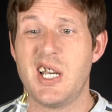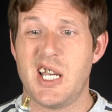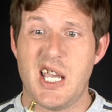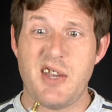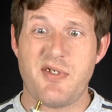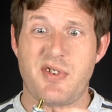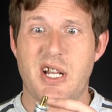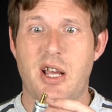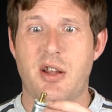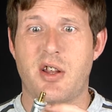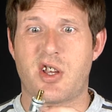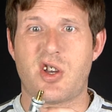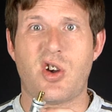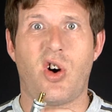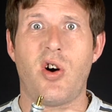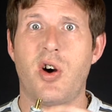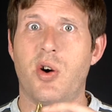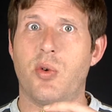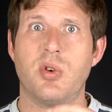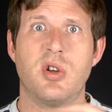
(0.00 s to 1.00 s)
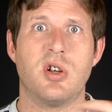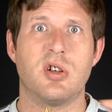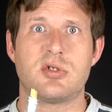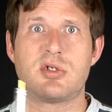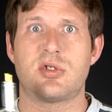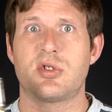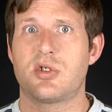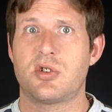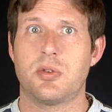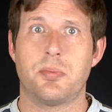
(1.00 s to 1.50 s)
Even though the coil
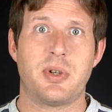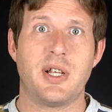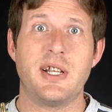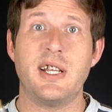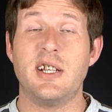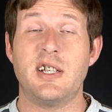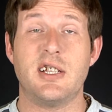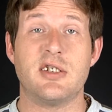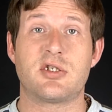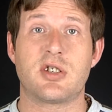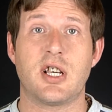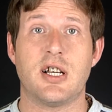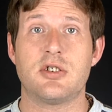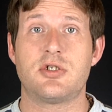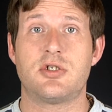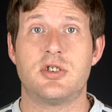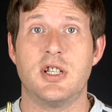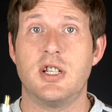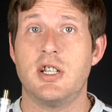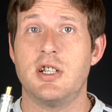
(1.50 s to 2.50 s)
looked completely disgusting,